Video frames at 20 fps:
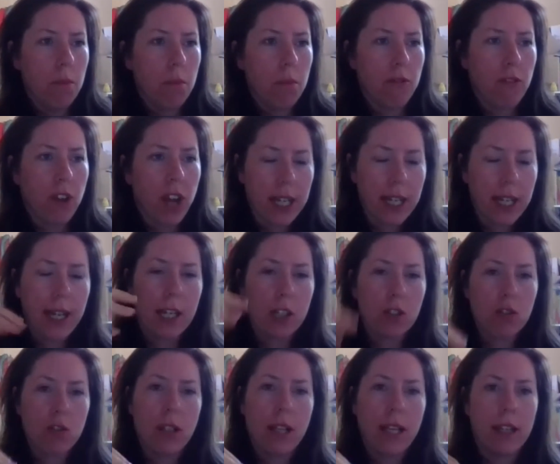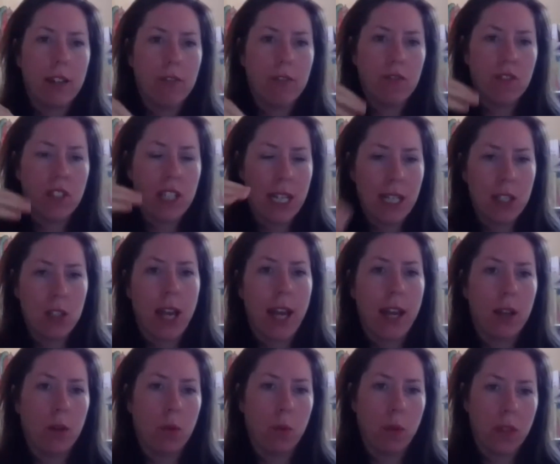provide an extra layer of
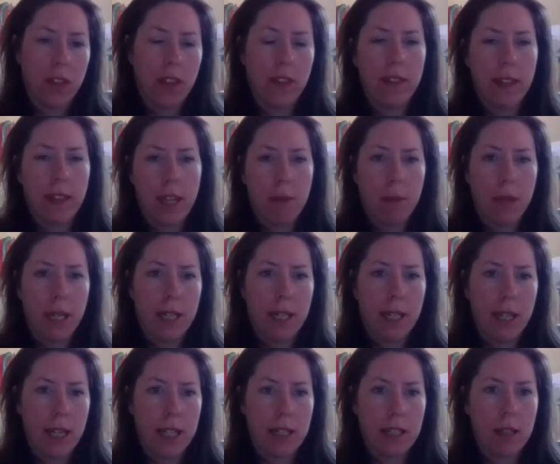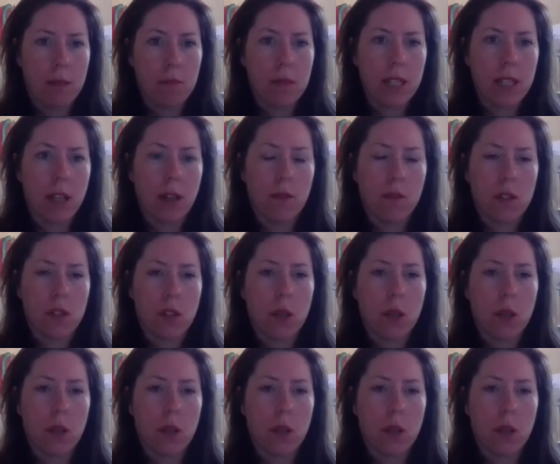detail within the EPDs themselves.